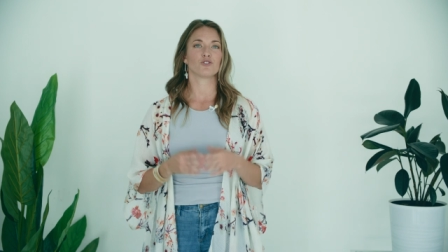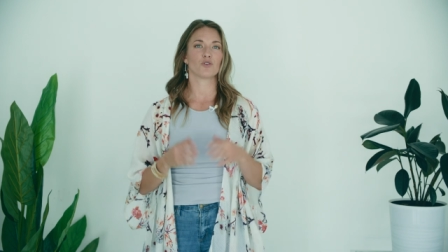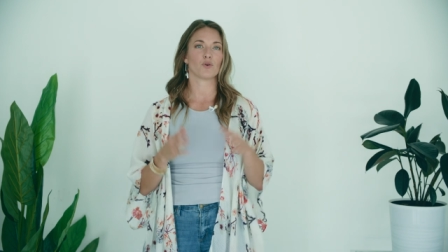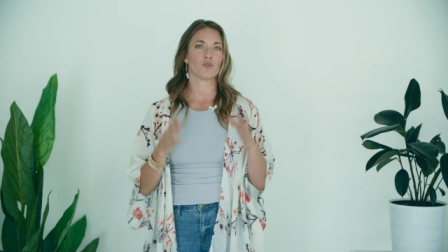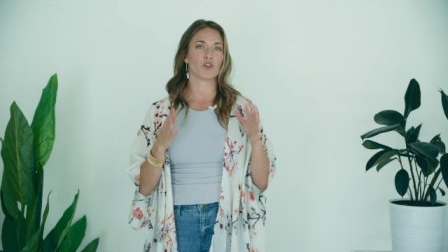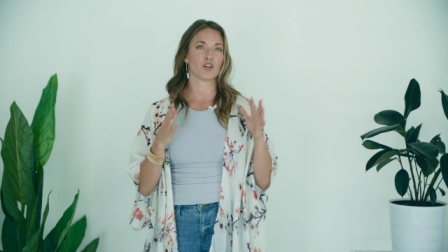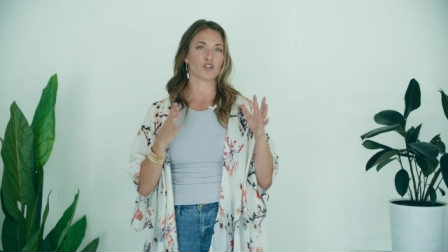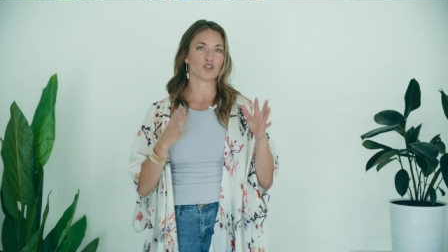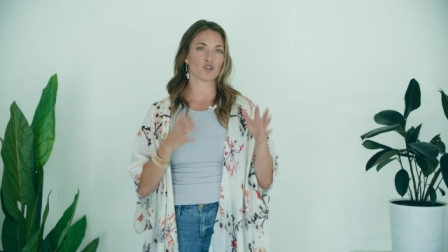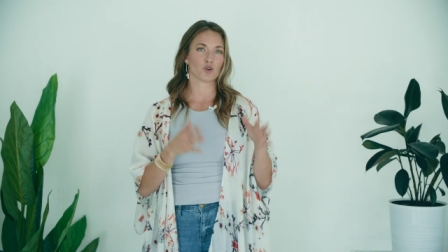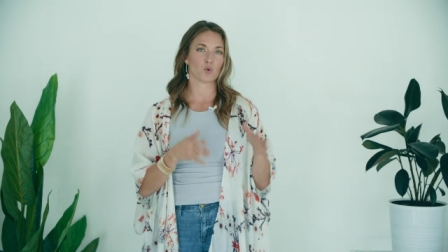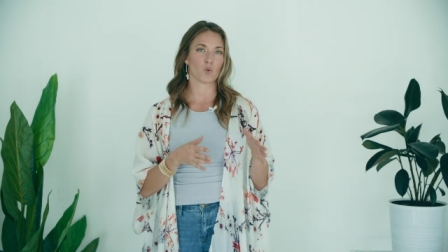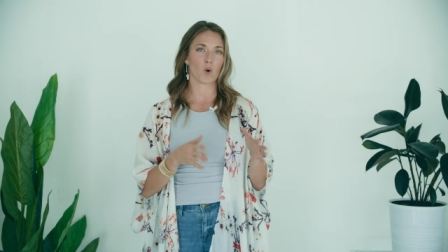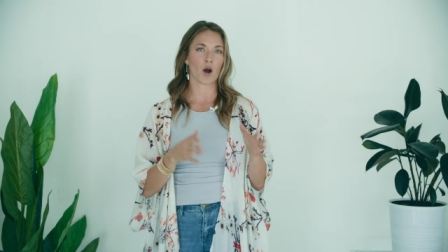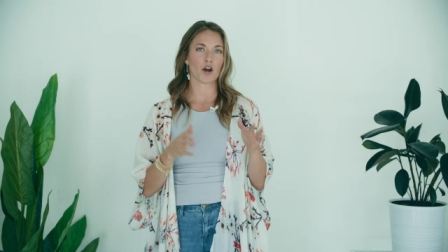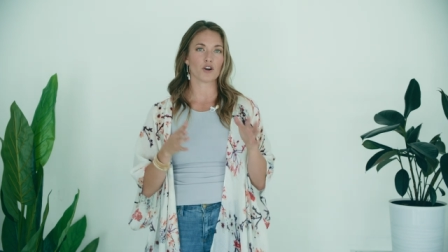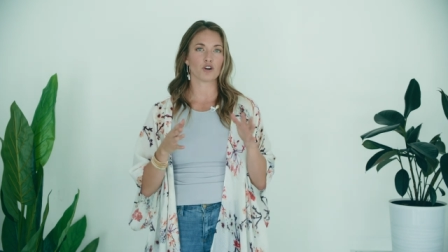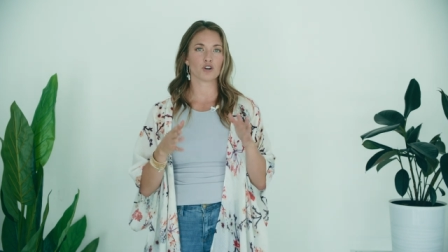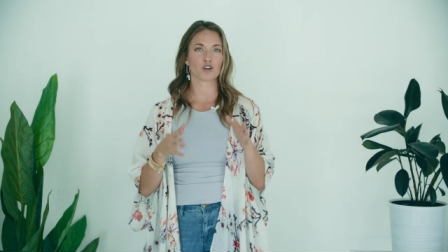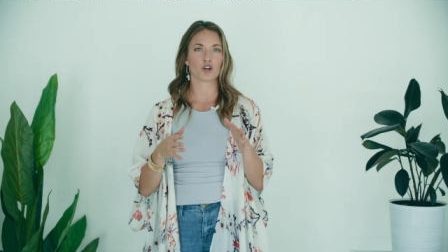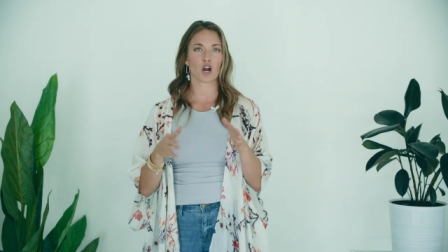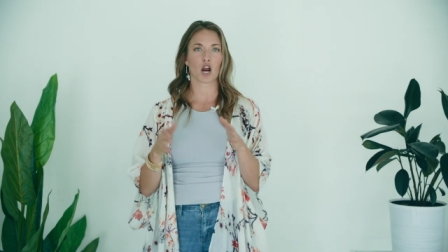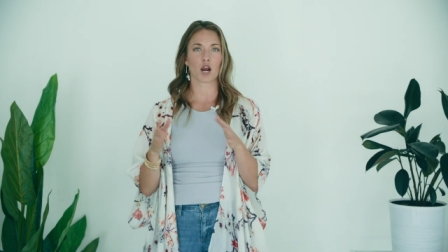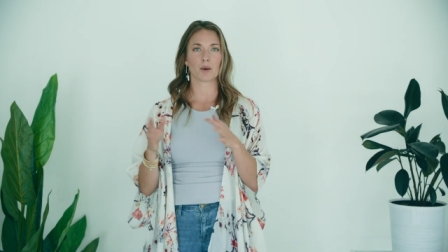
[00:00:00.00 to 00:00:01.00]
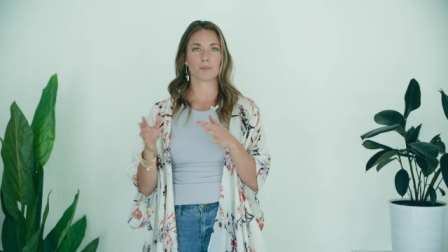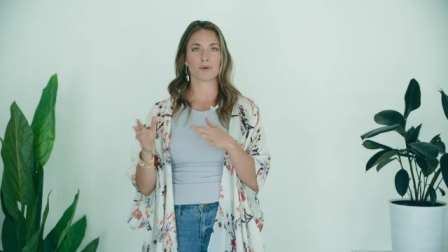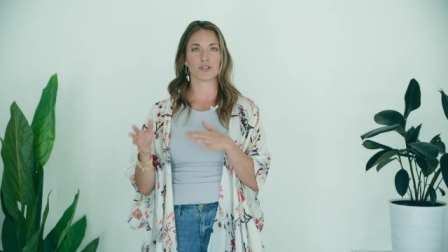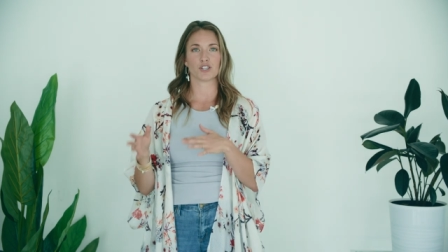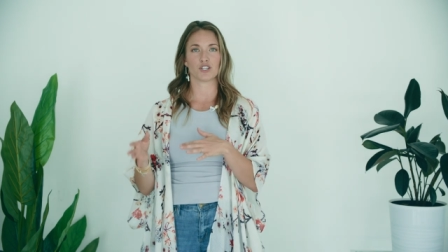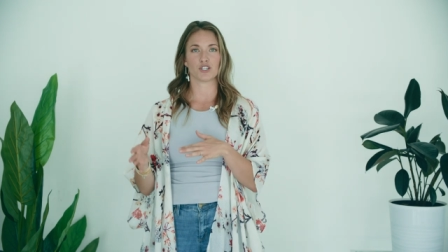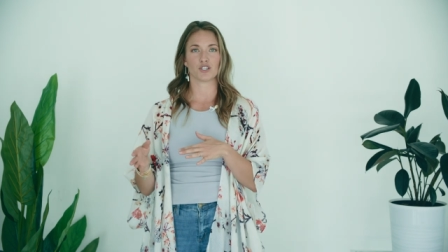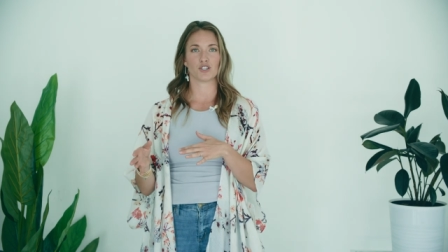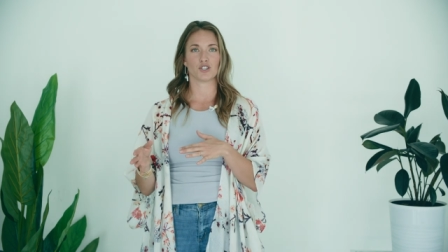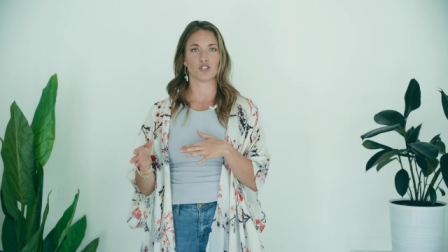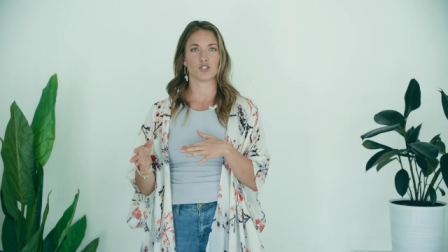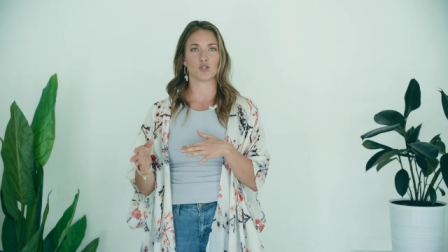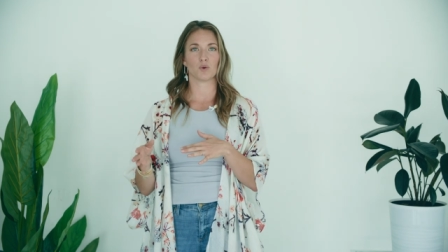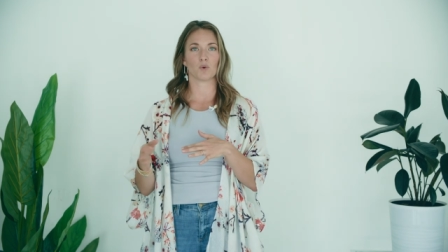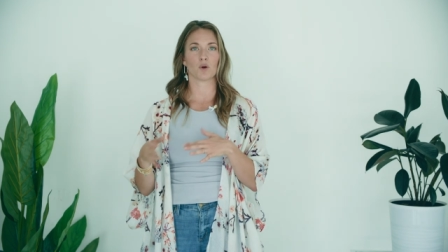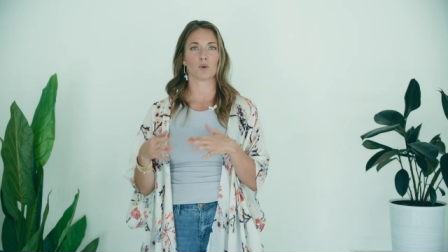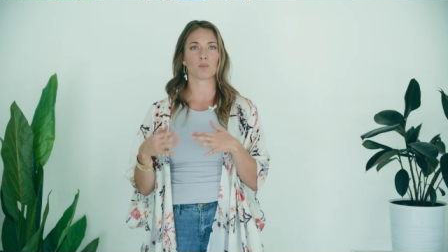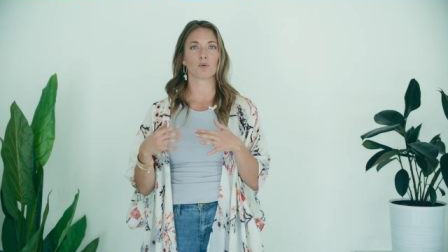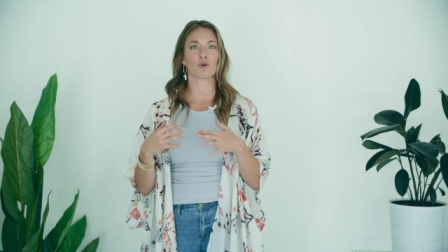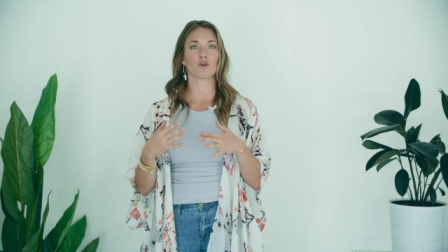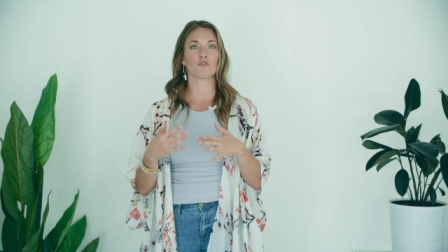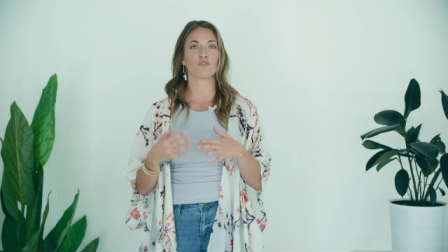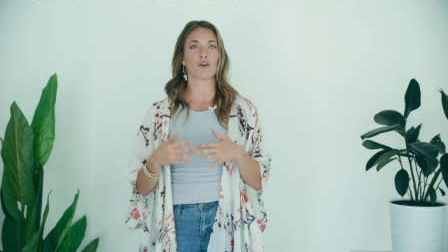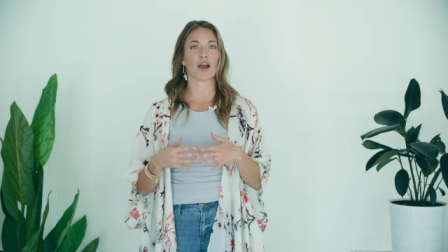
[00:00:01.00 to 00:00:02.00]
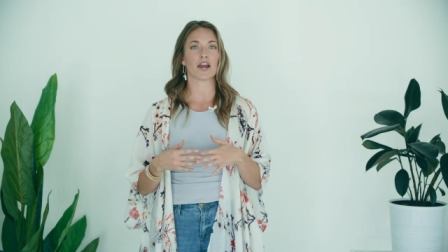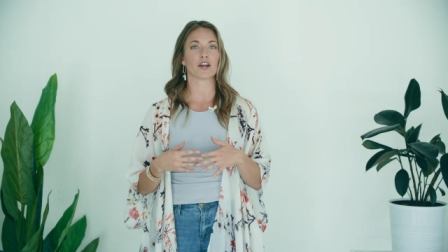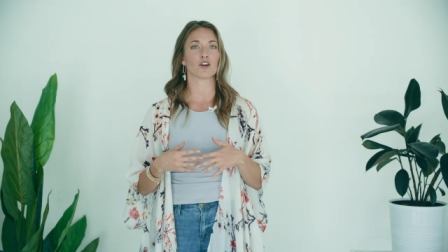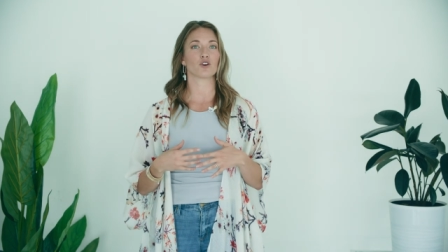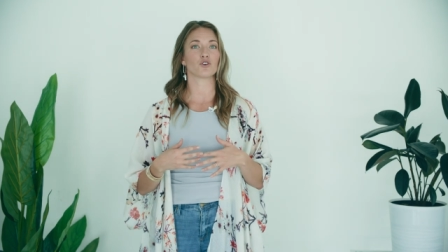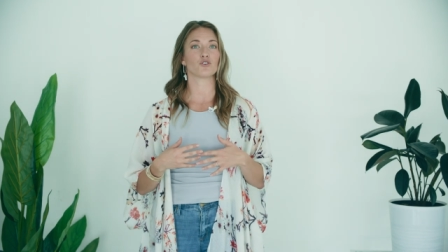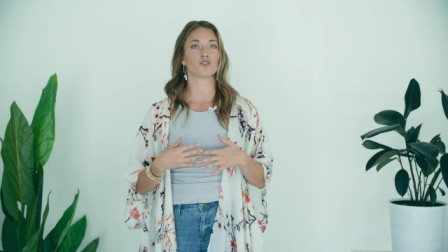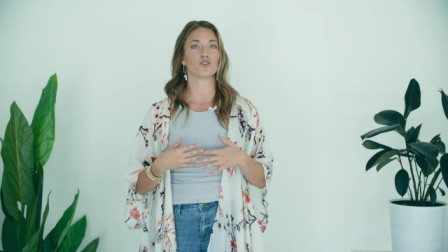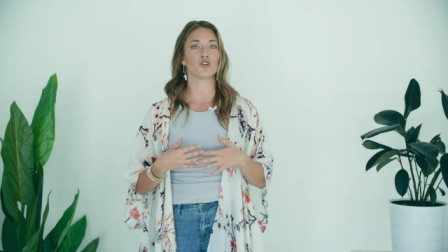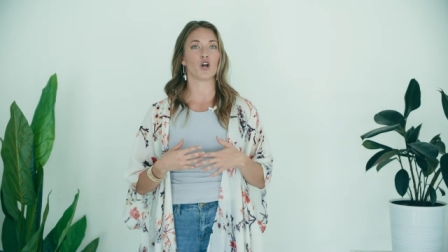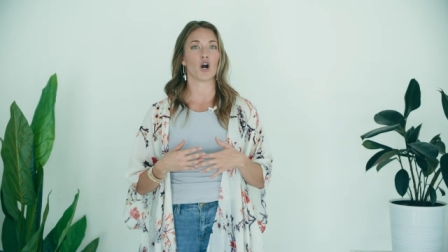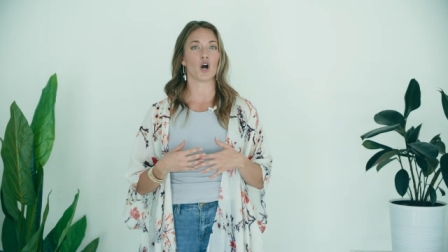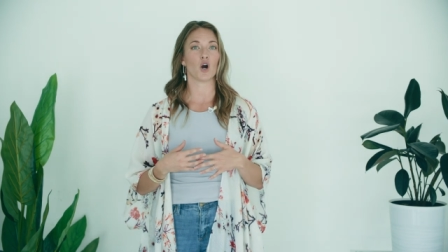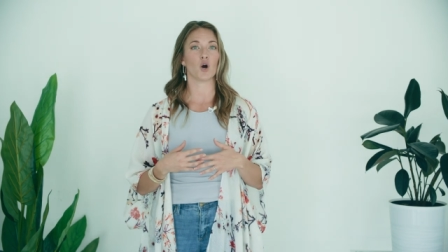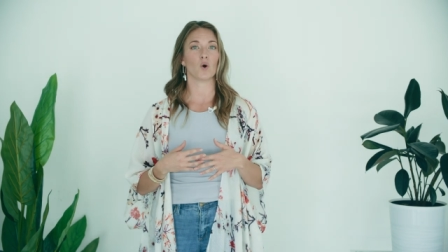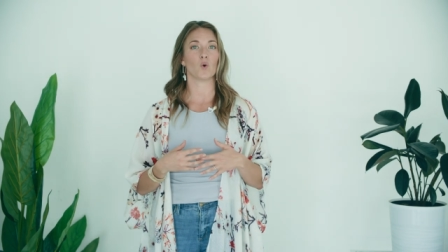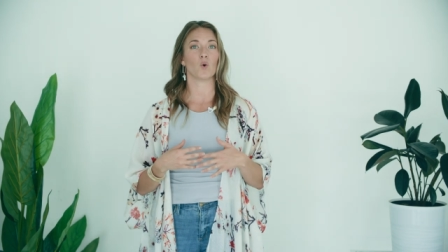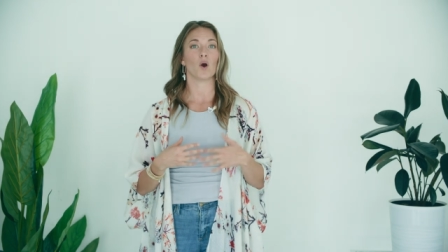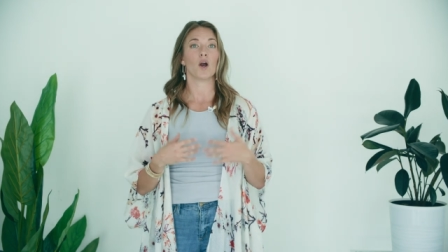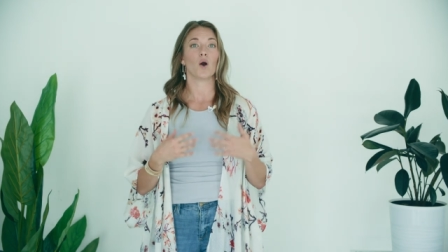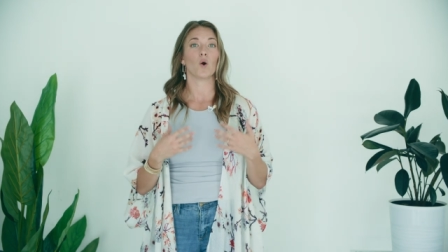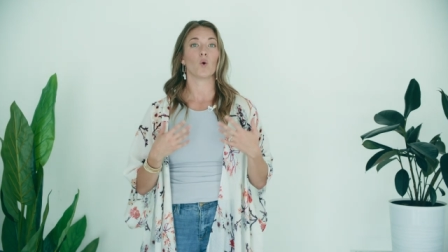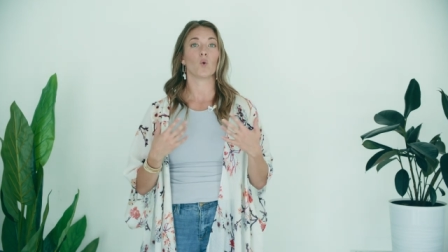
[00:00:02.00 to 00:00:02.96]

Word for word: so that your water, garbage, and sewer provider know